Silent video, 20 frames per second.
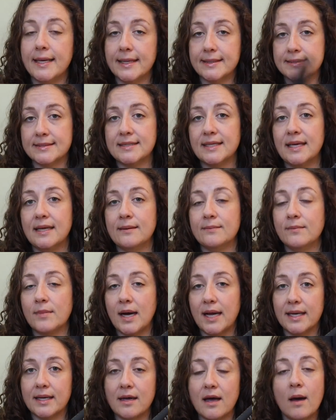it's in
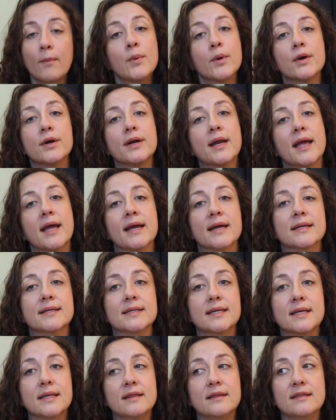my cupboard,
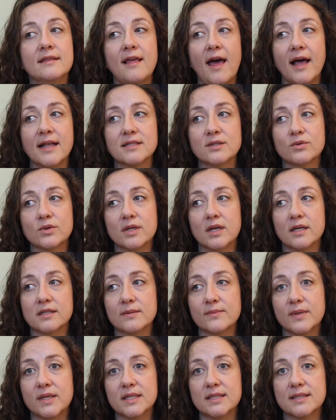and that's really
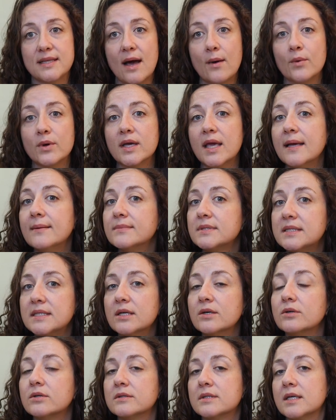awesome because that one came
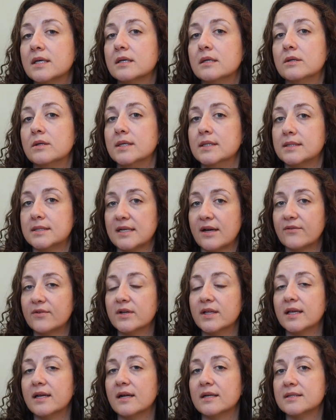sealed. It is
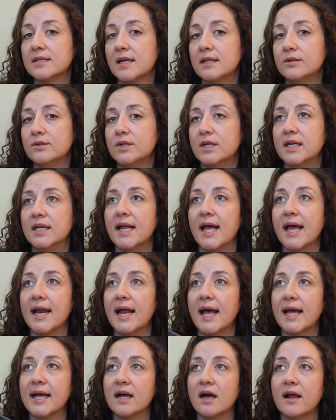definitely not diluted, and
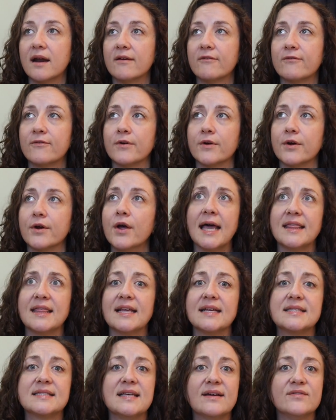I got it for, I
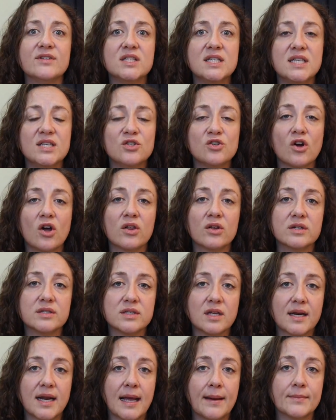think,
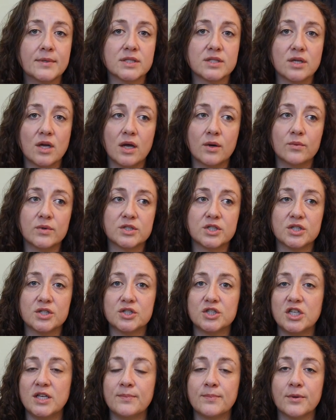$17 on Amazon, which
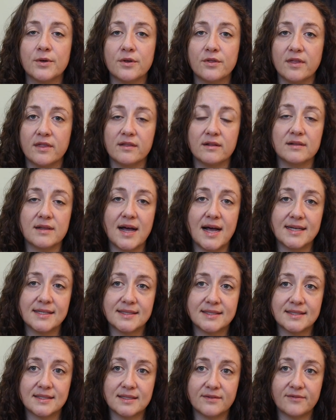is cheaper than the
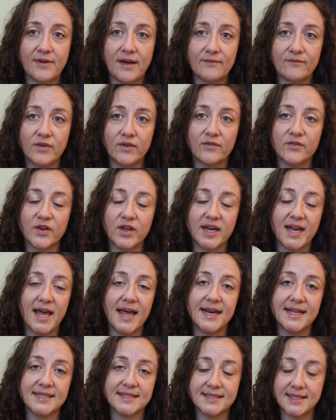last FabFitFun
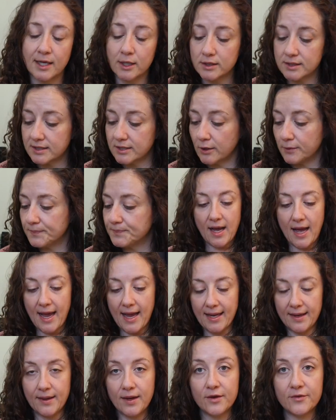edit sale. So
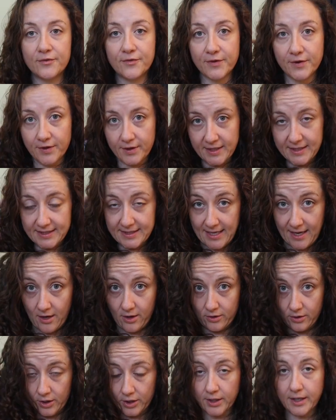I, for this
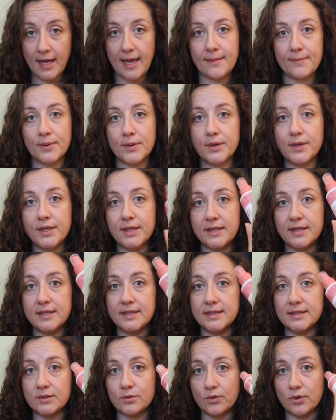hair look, I put
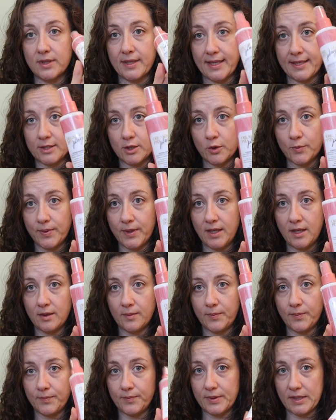this Orlando
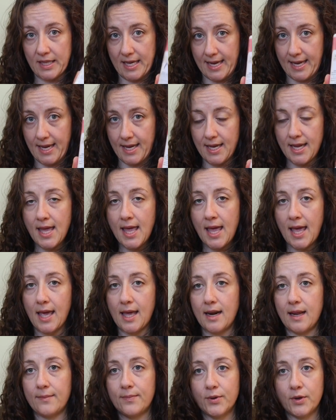Pita Play,
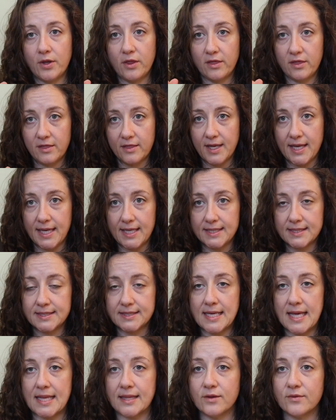and I put
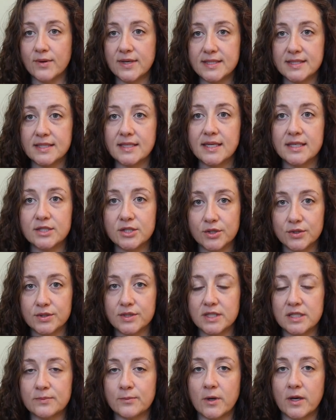this, and the reason I chose
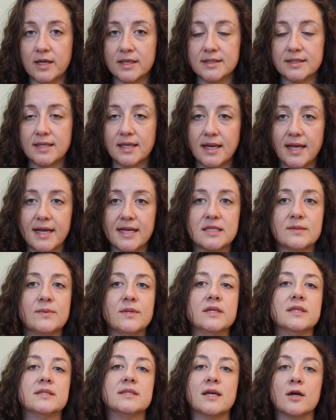these products products today is
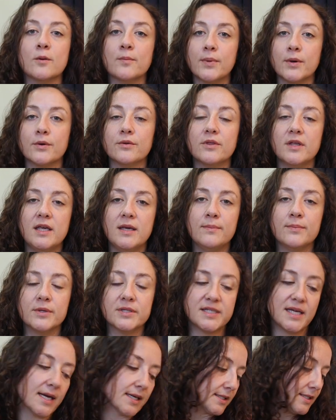because they're both heat
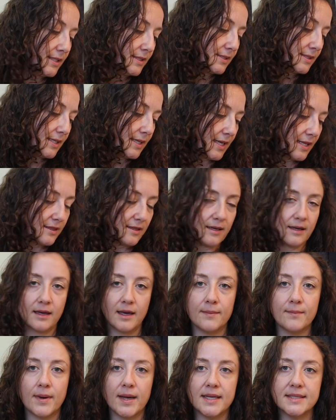protectants and I think
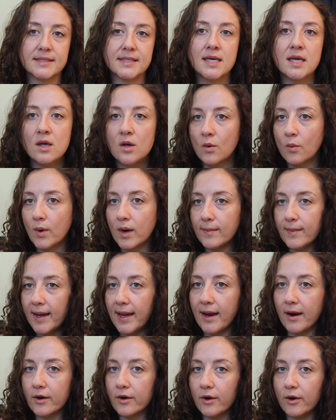I might wear my
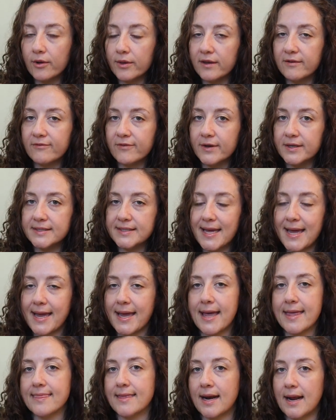hair curly for a
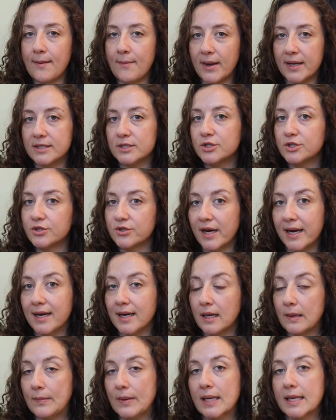day and then I might
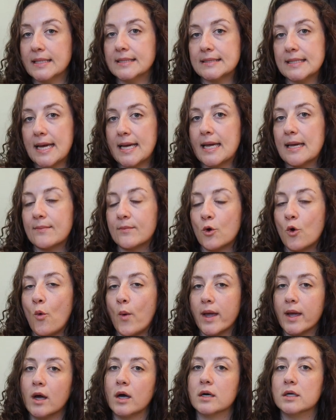straighten it because I am
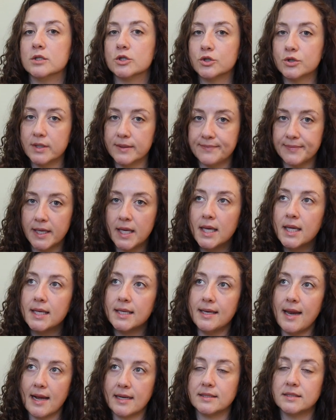going on a trip
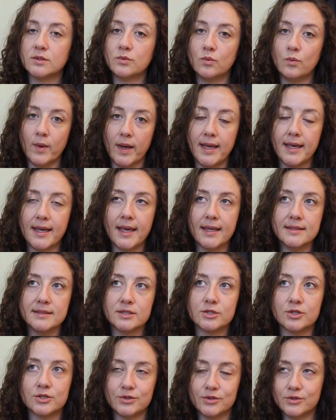next week and
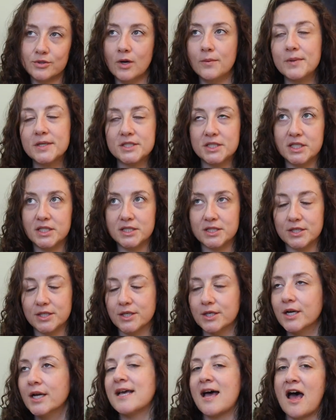it's just so much
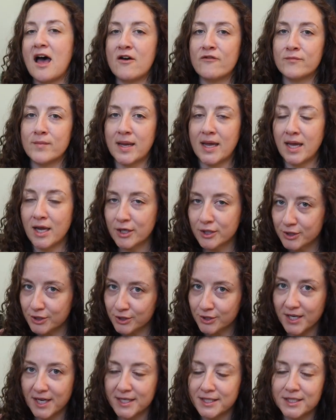easier to have my hair
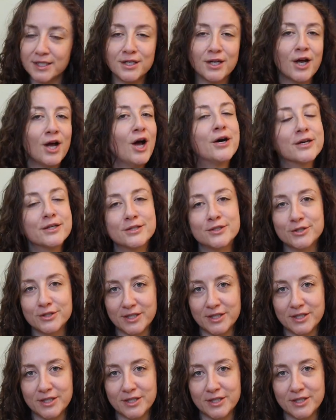straightened on